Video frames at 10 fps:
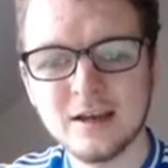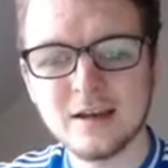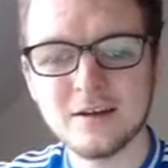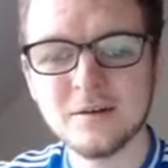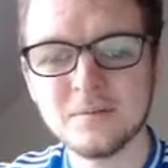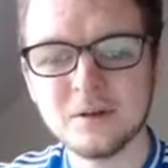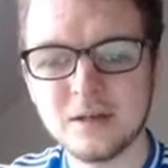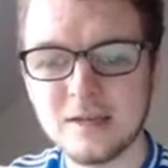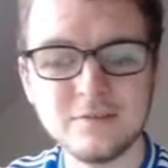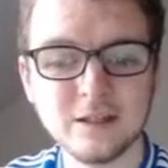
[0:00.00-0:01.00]

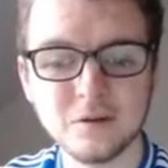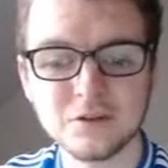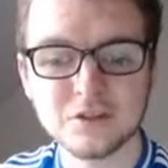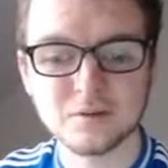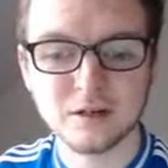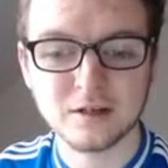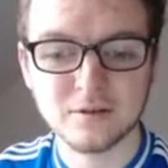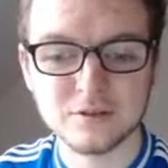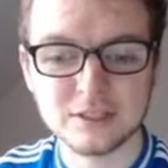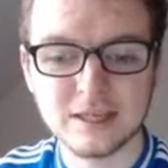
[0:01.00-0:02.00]
Even Alonso cut
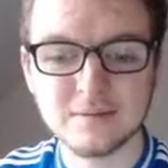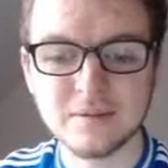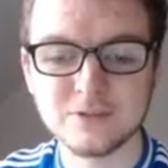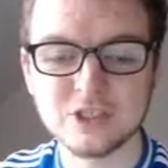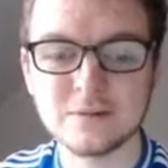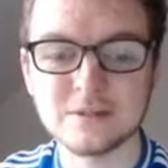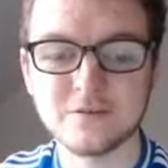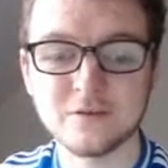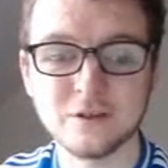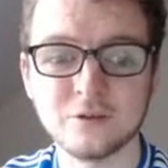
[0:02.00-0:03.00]
close to get maybe James
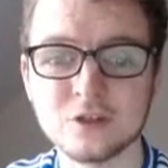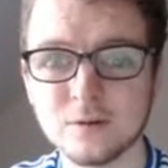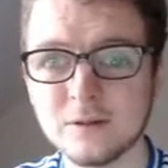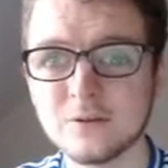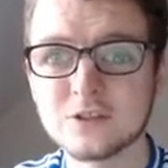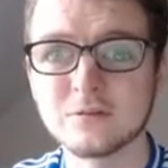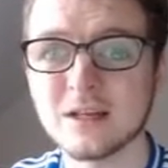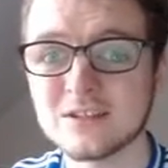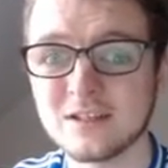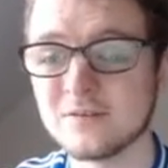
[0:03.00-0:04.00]
out for Alonso. Alonso
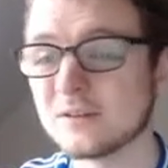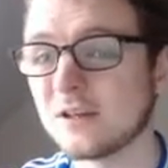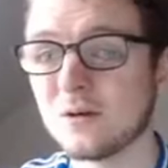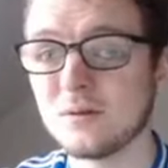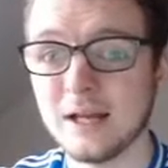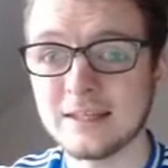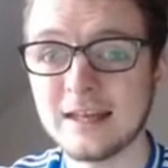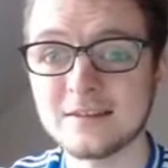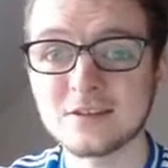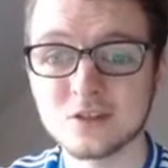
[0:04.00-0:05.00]
does love a goal
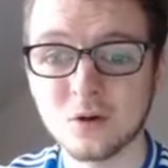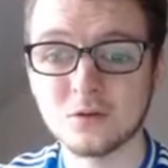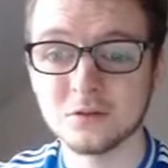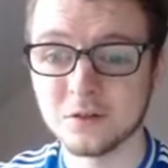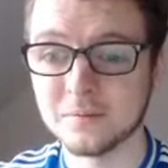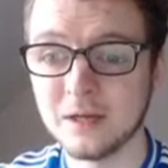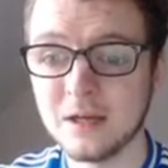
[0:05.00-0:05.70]
against Tottenham.